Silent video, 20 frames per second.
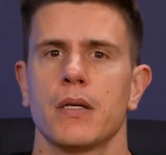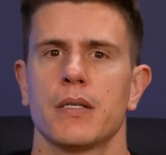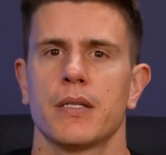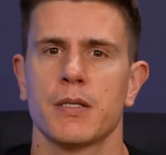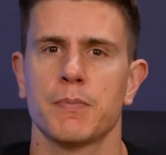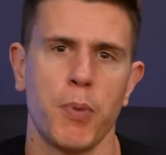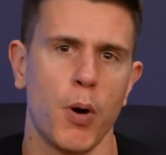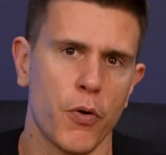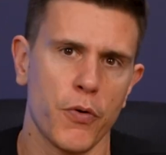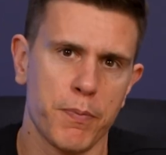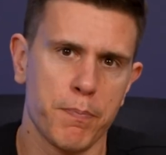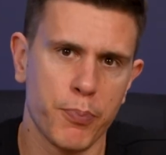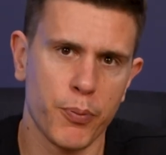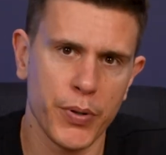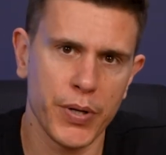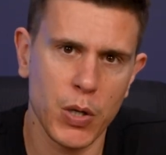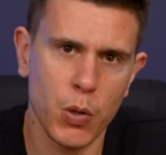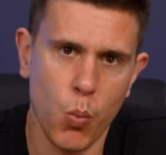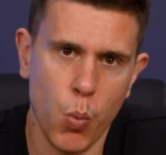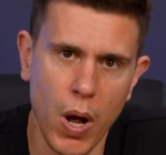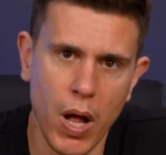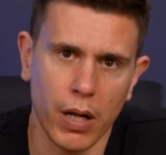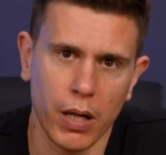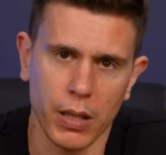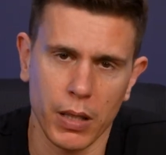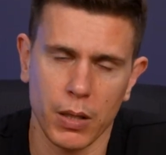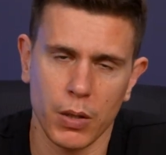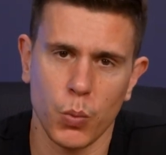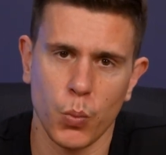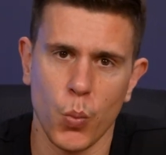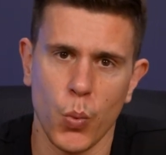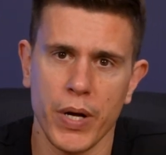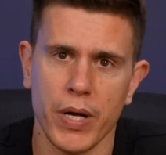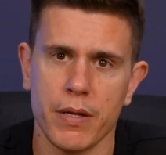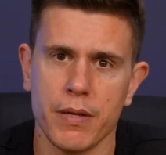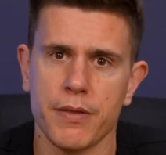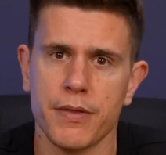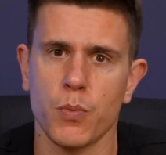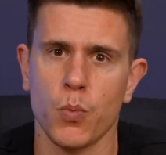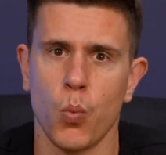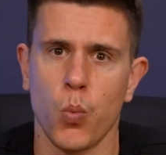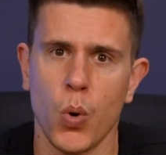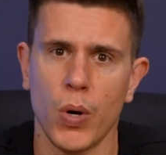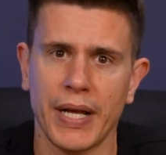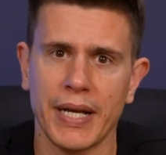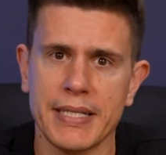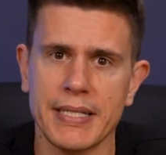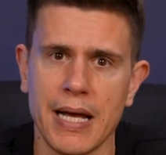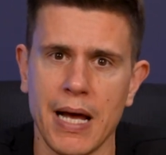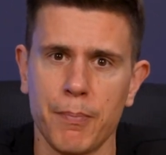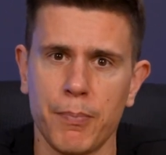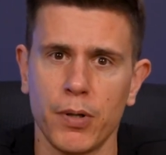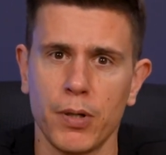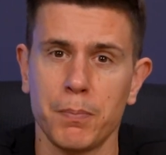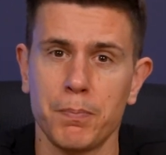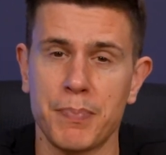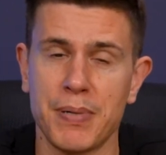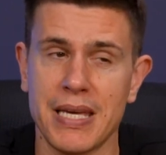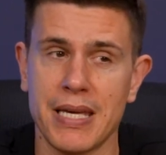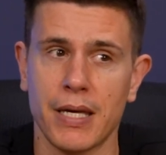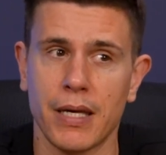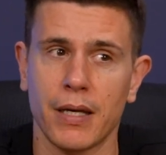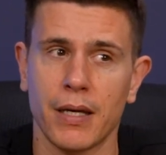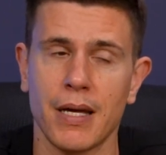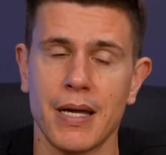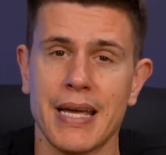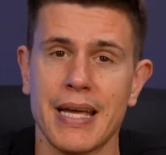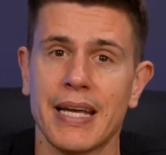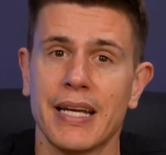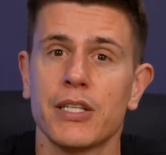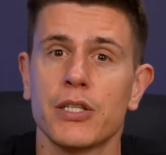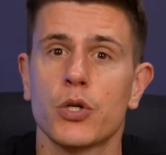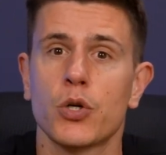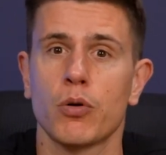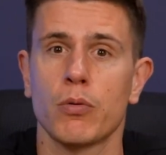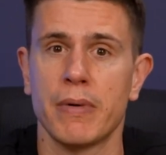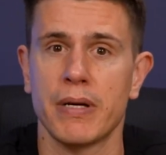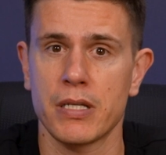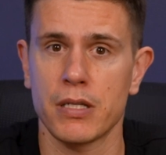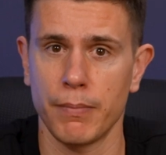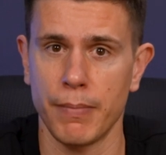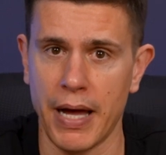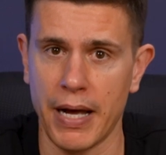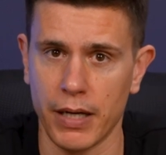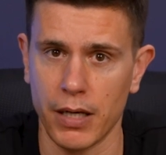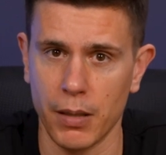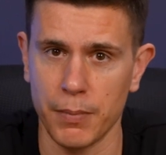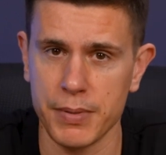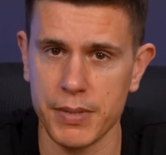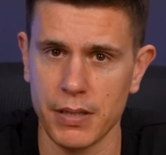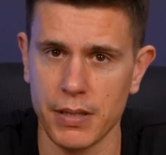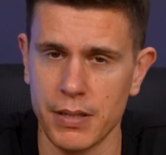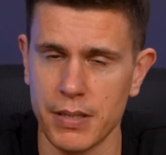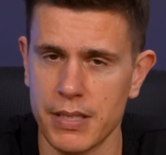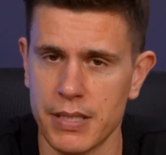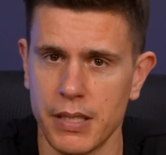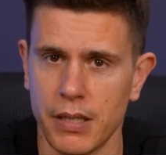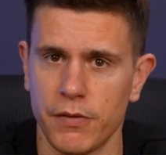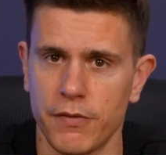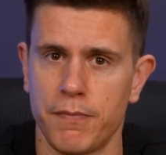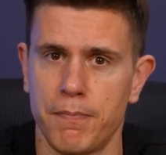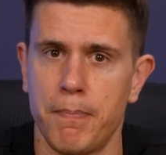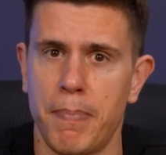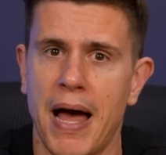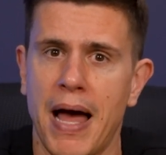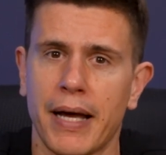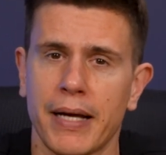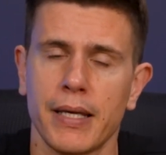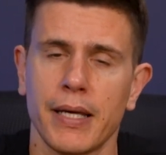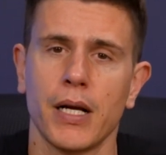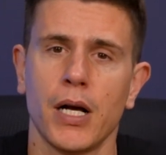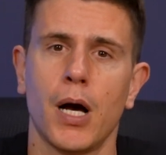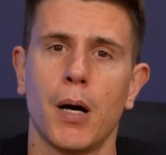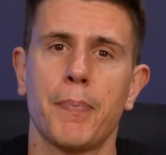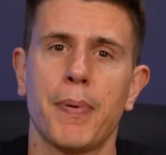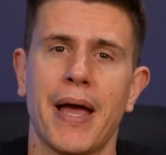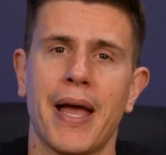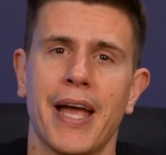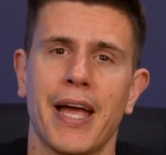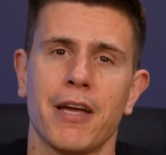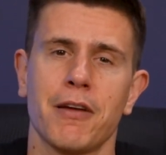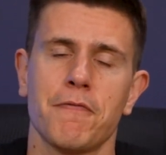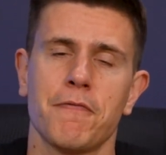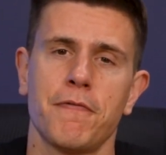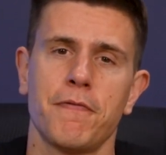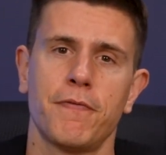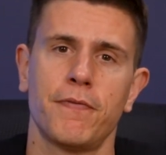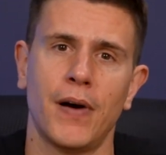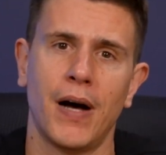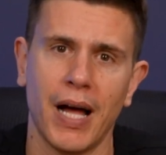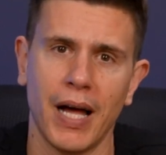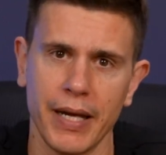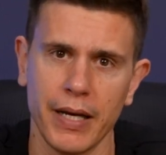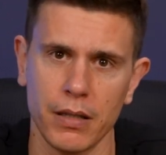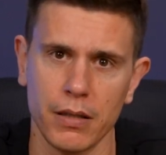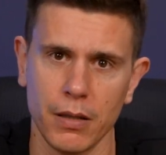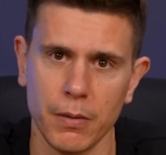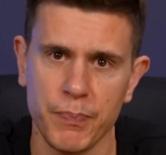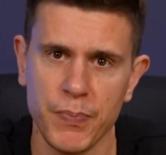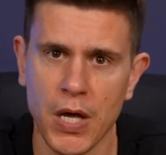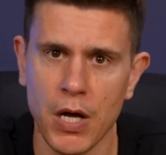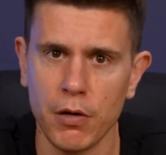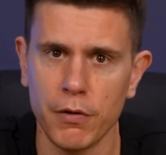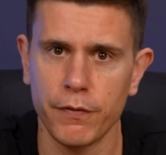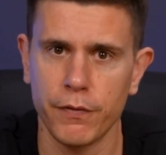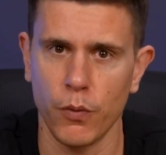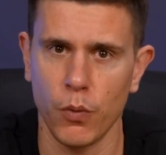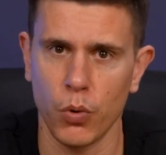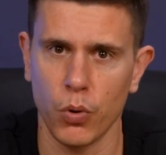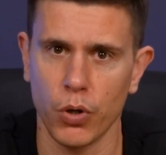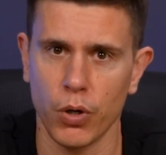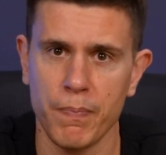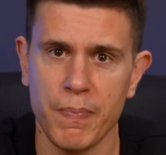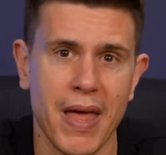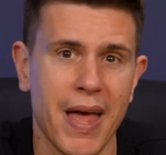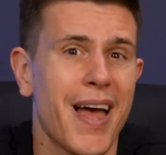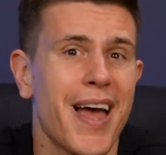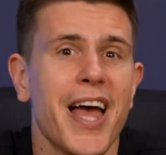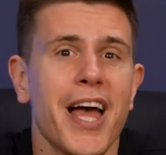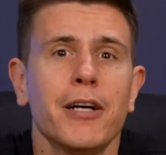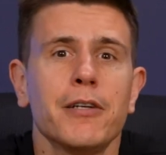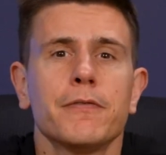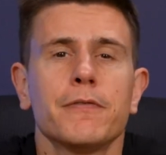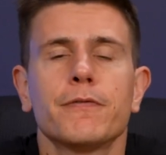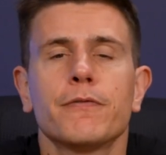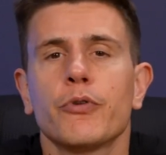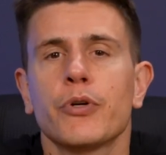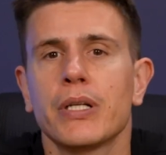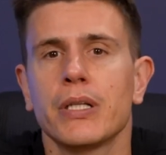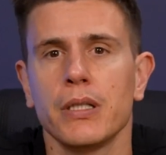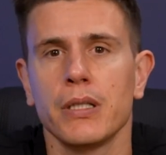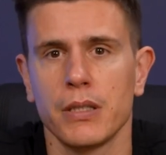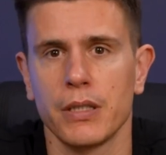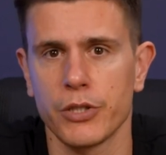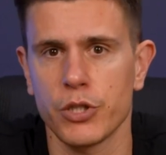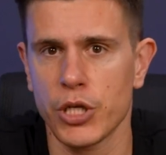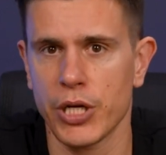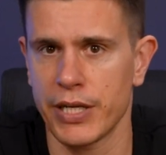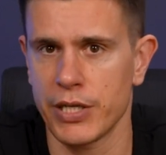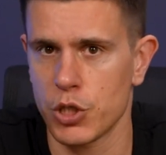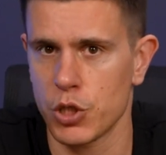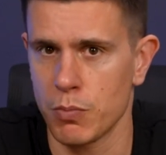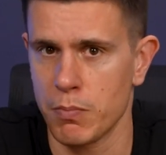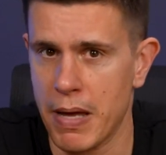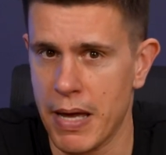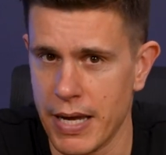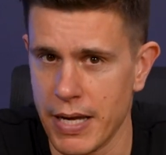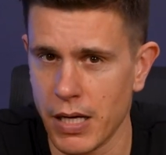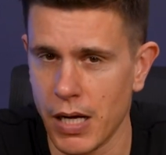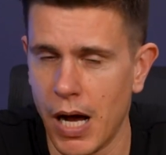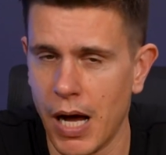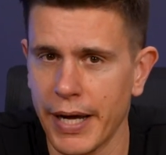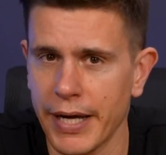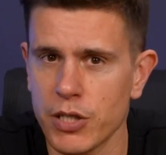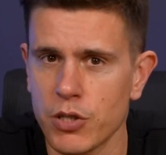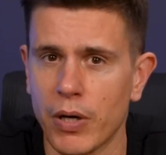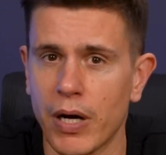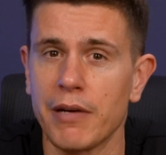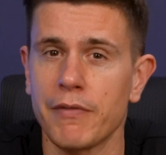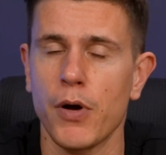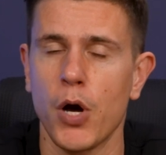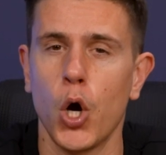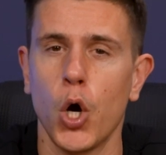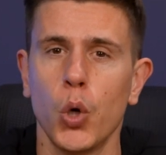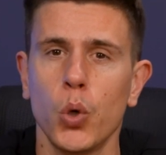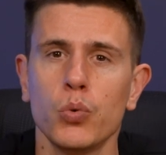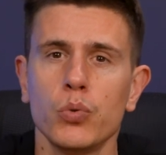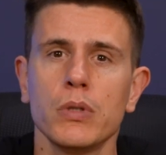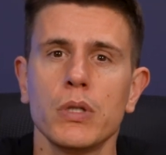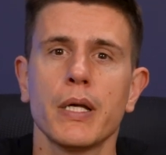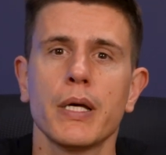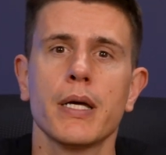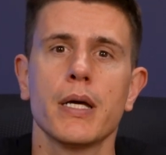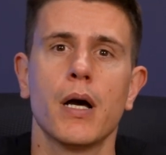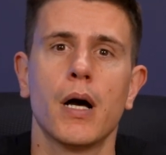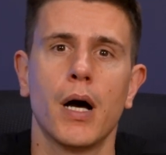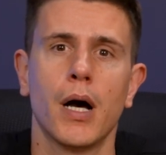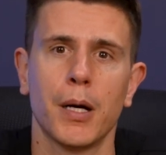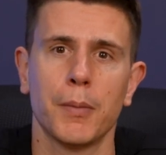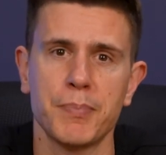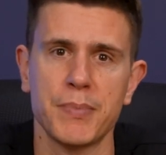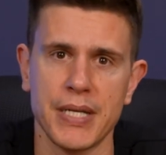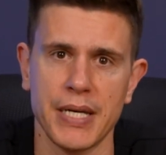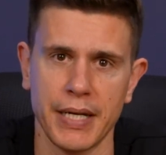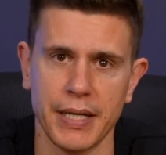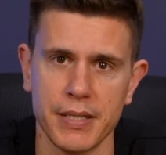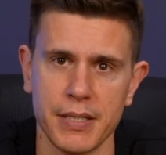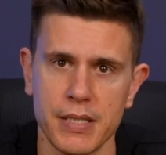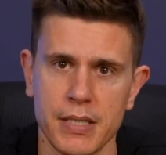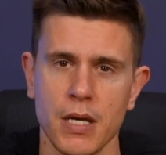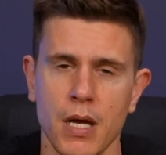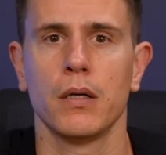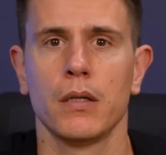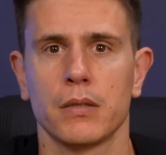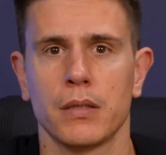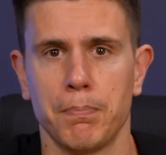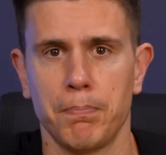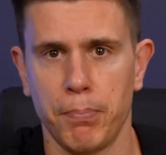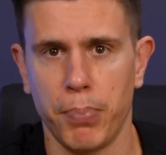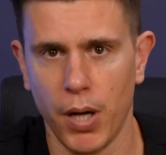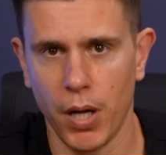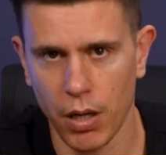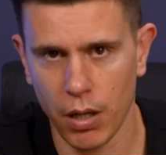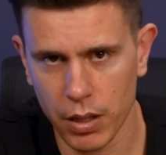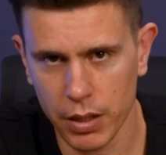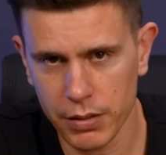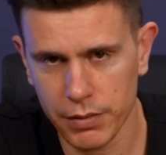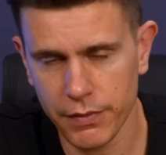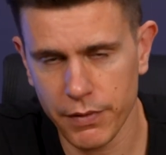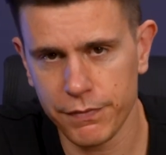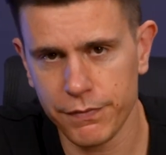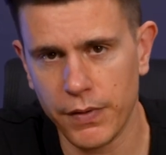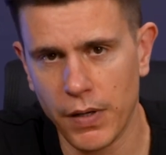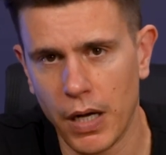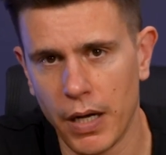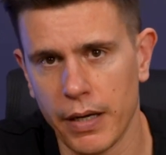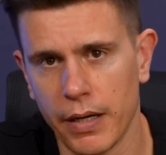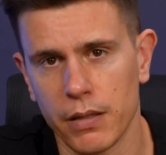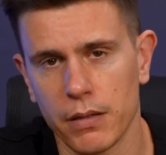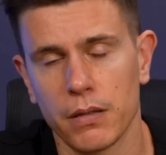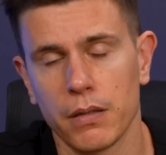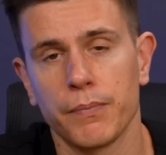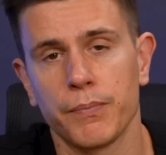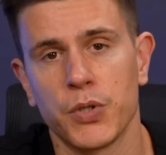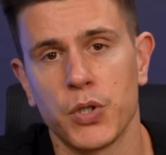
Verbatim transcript: does both pretty well, with one example being incremental backups. Instead of backing up a file for every little change you make, iDrive only updates the part of the file